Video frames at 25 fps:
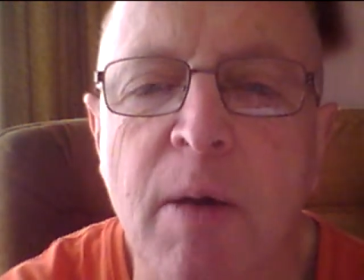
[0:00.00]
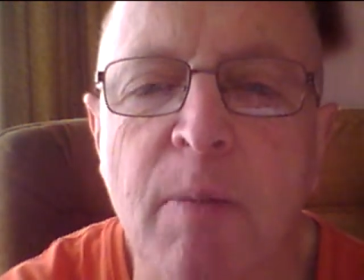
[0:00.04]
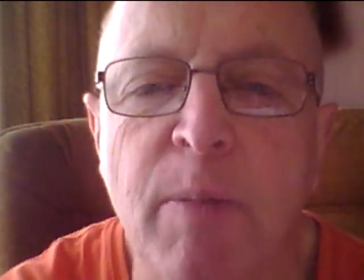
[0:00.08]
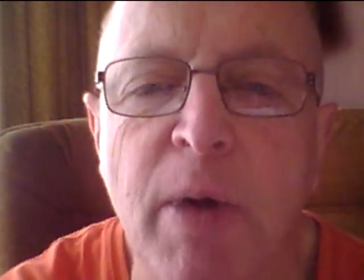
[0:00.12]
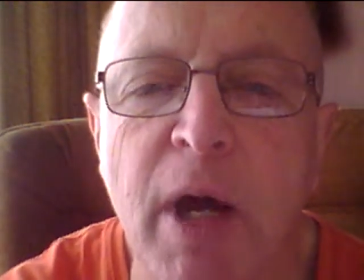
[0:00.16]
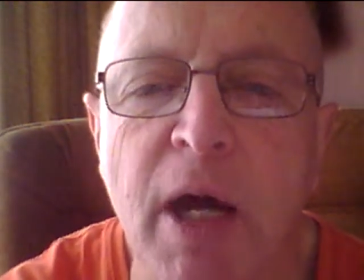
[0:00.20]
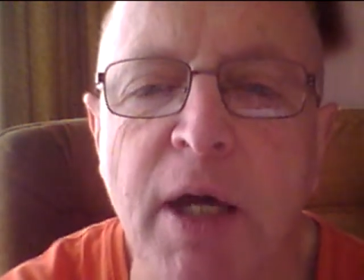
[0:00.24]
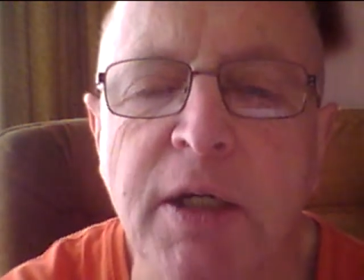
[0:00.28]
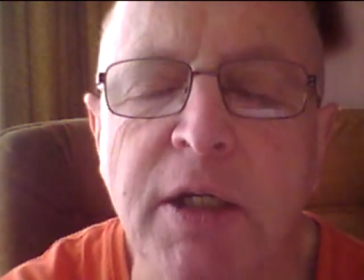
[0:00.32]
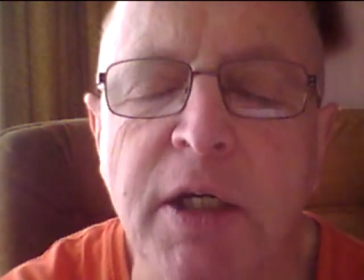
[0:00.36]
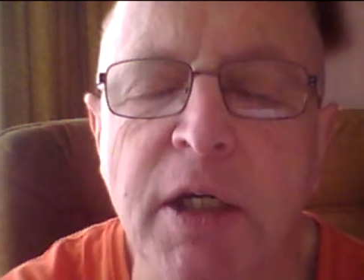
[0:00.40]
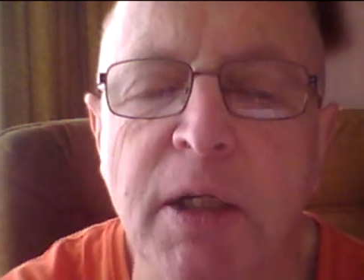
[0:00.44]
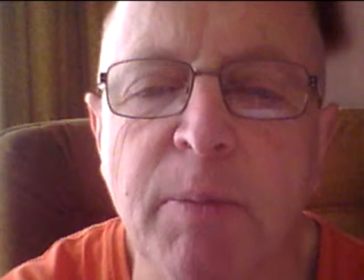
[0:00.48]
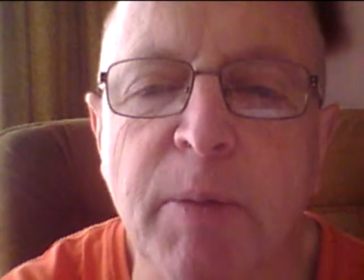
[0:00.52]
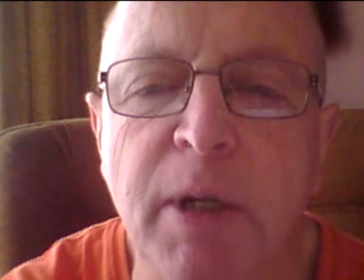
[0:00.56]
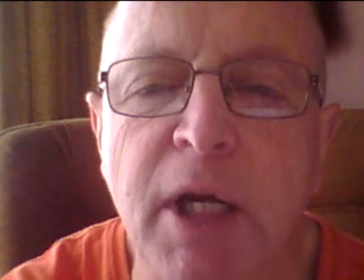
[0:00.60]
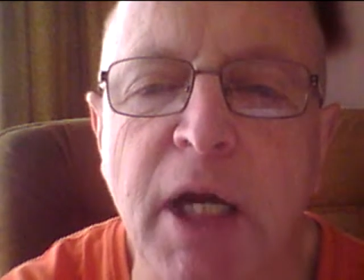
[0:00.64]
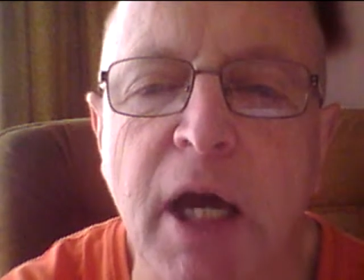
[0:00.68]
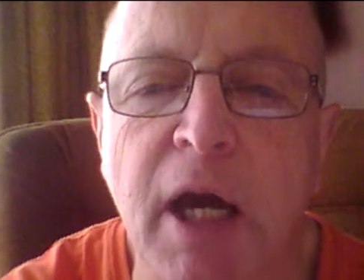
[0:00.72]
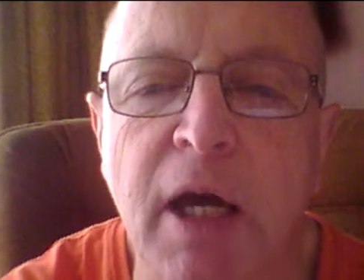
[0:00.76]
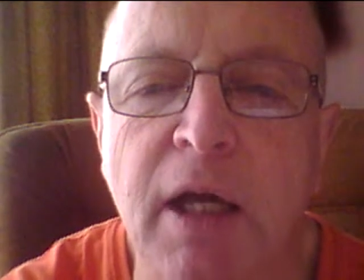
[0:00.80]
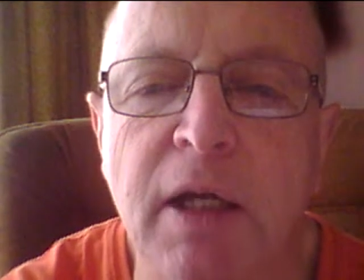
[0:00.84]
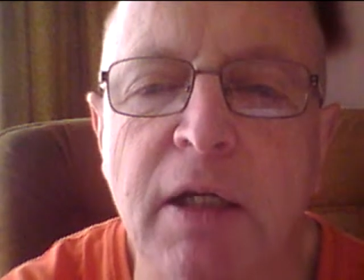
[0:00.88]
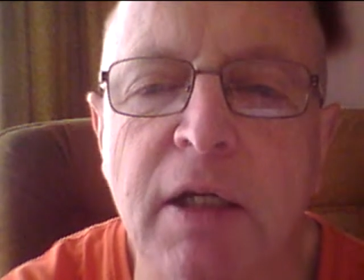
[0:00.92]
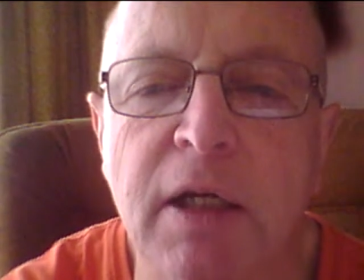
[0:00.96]
Banting
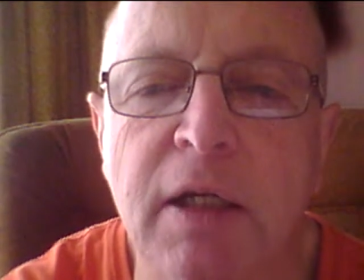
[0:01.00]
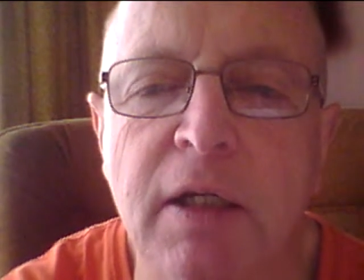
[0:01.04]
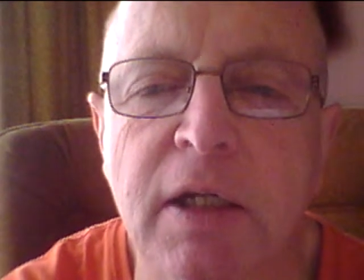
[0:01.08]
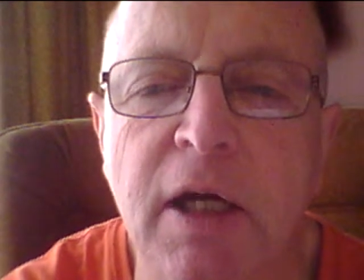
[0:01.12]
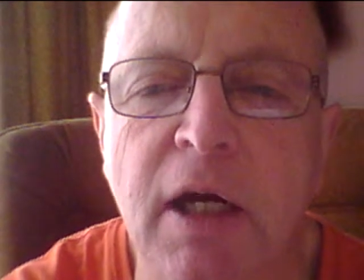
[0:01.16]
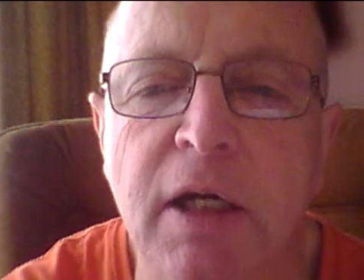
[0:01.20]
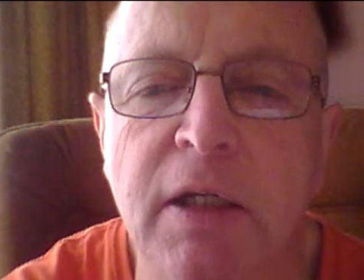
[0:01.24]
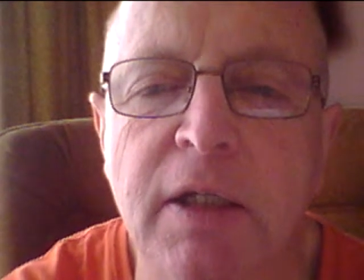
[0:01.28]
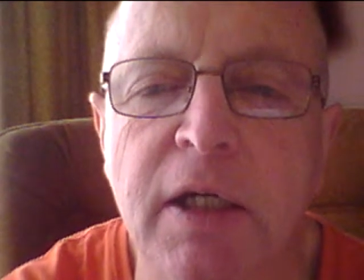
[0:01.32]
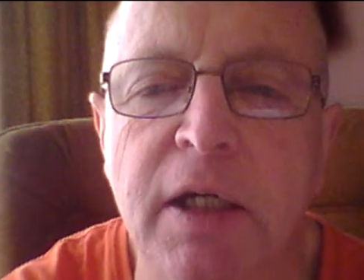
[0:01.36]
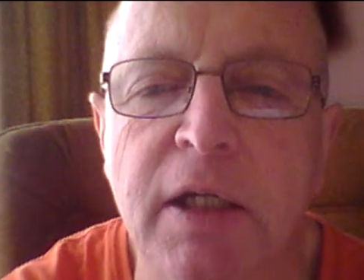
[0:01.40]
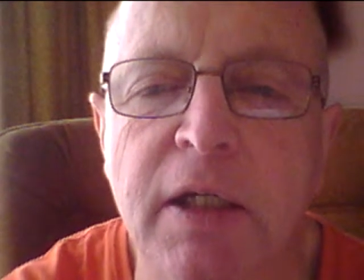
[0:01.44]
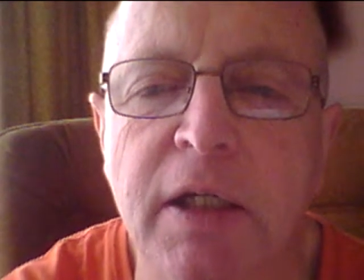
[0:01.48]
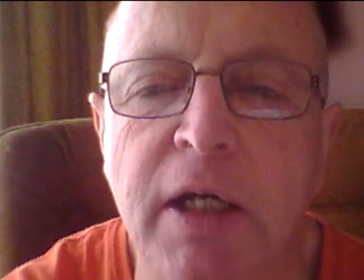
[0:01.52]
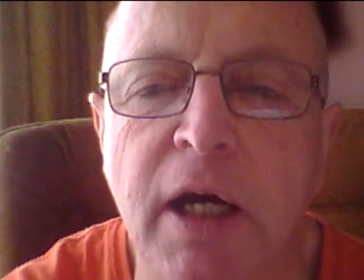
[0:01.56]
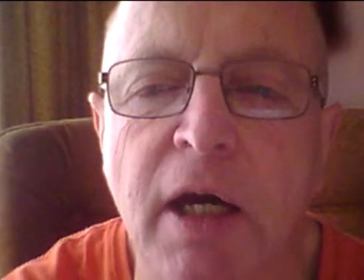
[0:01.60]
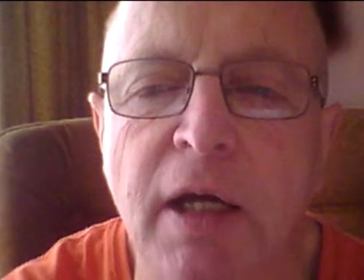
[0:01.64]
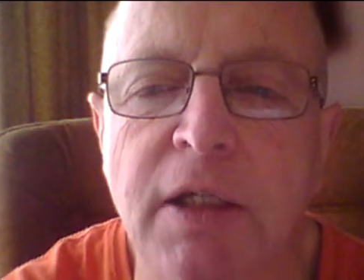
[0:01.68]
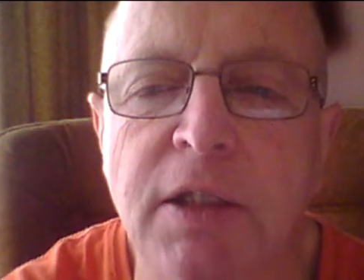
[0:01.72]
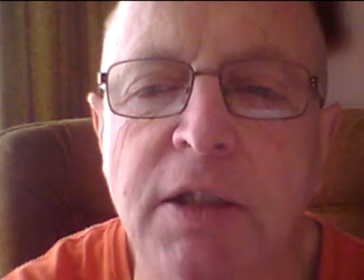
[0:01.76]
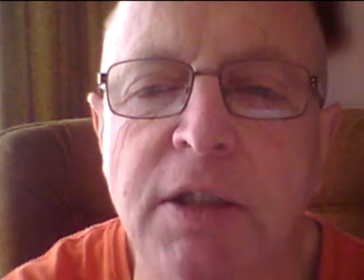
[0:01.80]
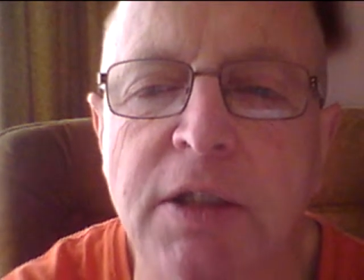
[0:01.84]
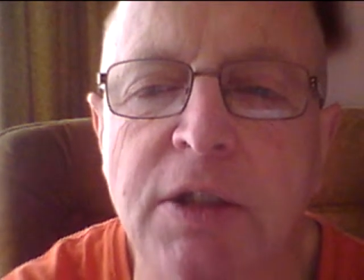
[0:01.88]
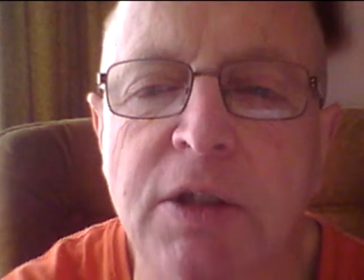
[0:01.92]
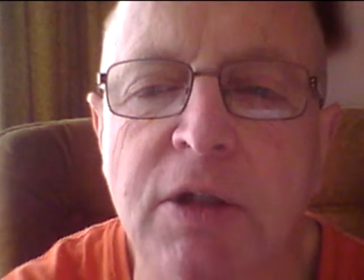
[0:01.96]
began conducting
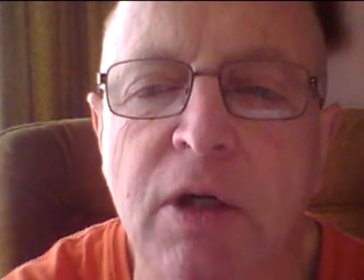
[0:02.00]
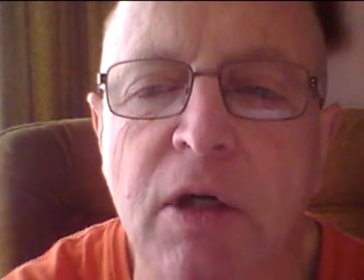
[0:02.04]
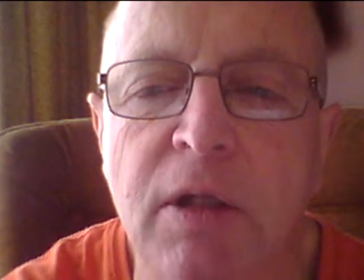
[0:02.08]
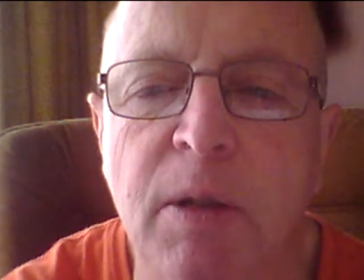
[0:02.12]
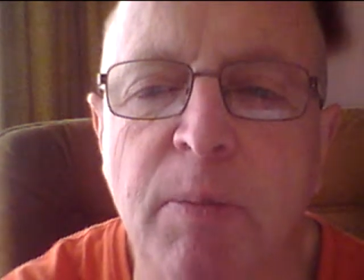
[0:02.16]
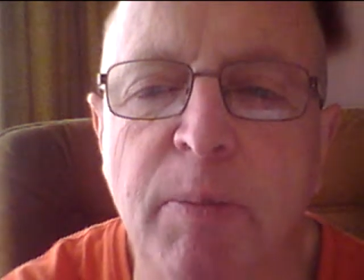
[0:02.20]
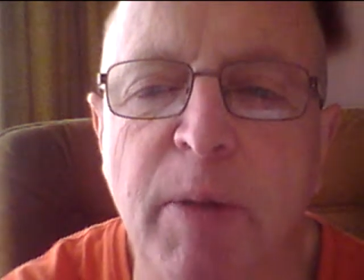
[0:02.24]
tests on